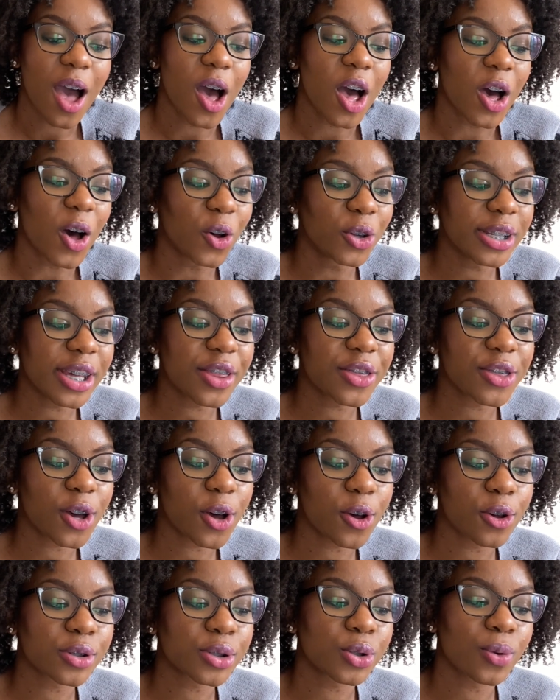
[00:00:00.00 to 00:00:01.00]
Only
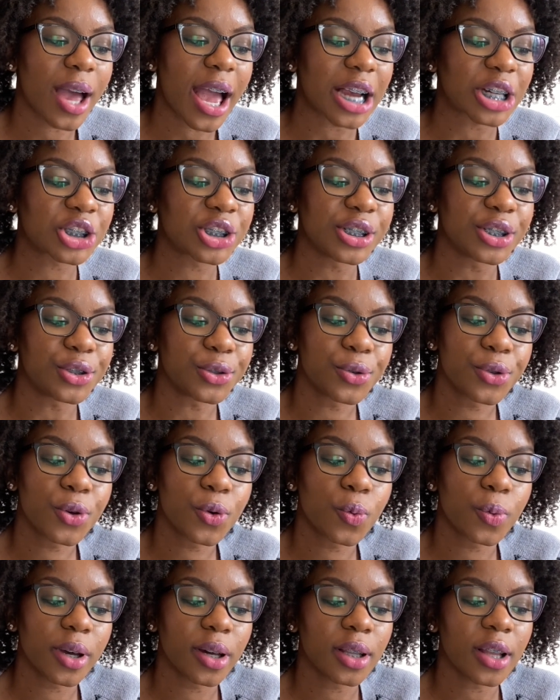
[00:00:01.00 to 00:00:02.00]
those who actually do
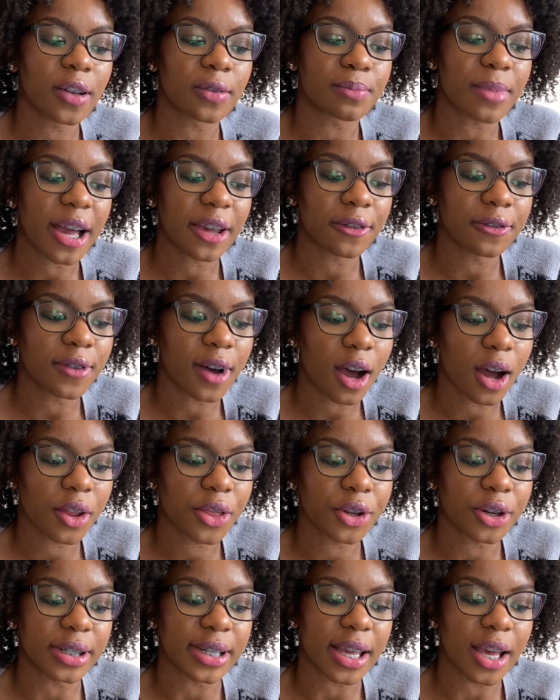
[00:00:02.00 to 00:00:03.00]
the will of my
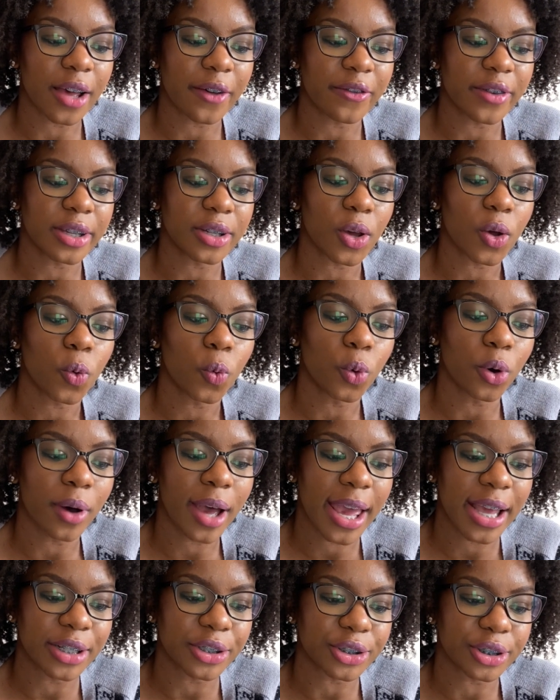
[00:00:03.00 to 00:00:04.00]
Father in heaven will
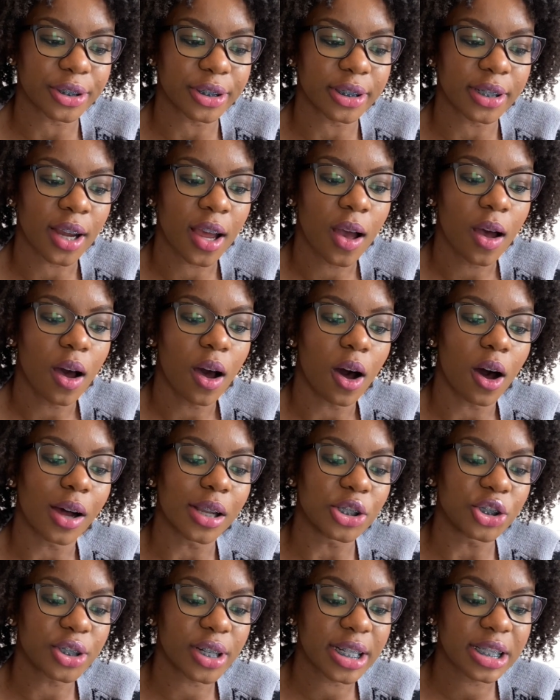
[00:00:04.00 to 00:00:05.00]
enter.
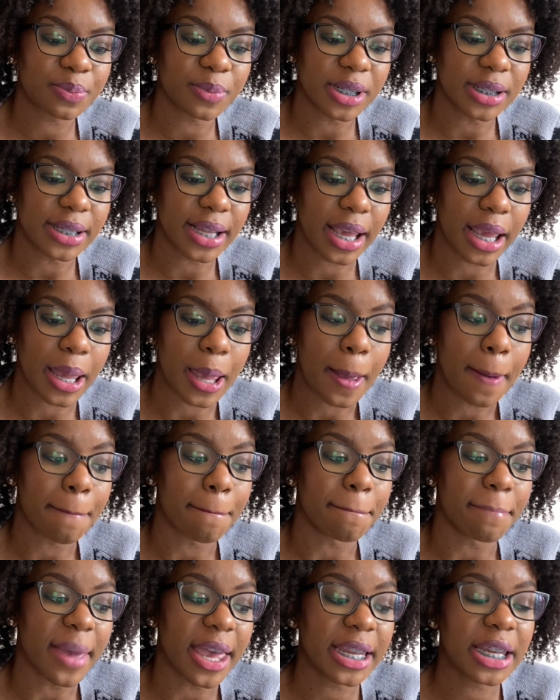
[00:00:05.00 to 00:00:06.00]
On judgment day,
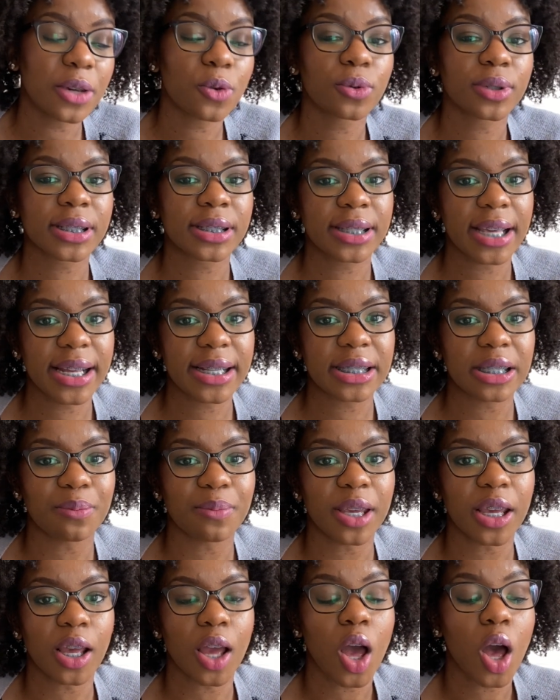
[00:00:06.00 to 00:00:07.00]
many will say to
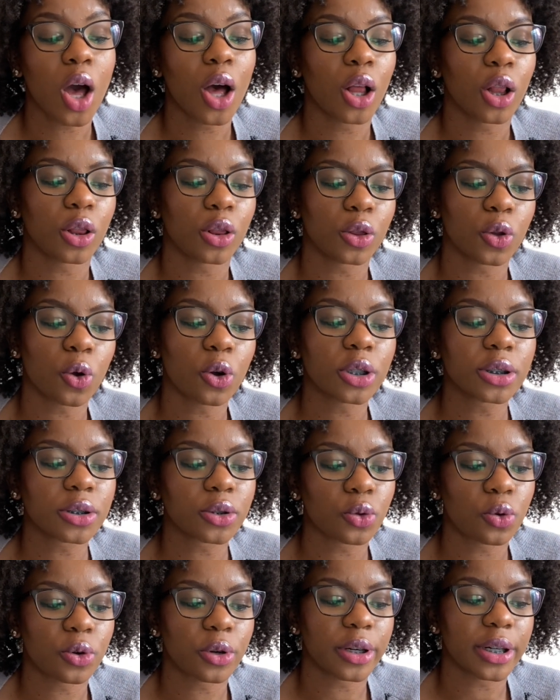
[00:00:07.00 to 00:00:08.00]
me, Lord,
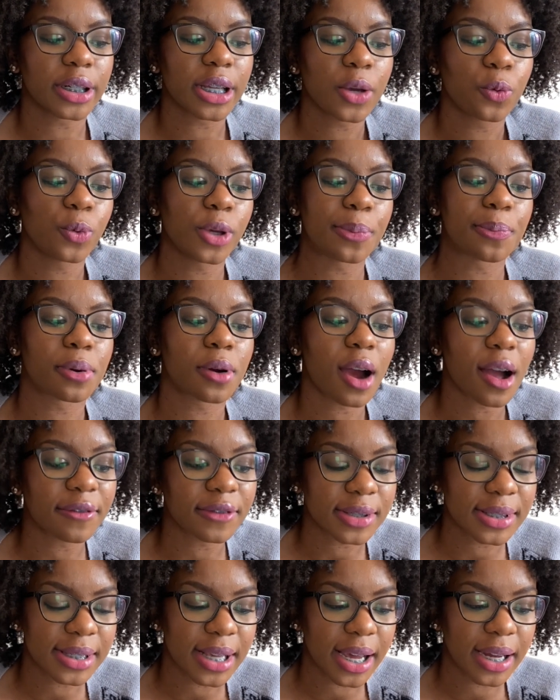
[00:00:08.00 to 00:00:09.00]
Lord, we
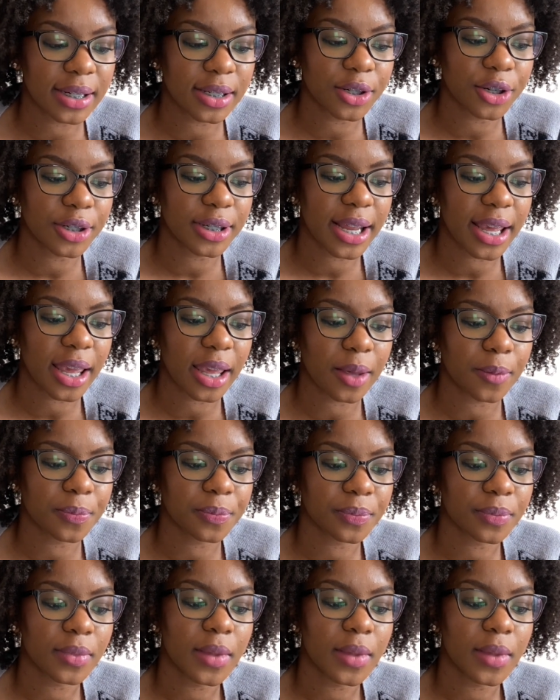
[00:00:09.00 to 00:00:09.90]
prophesied in your name,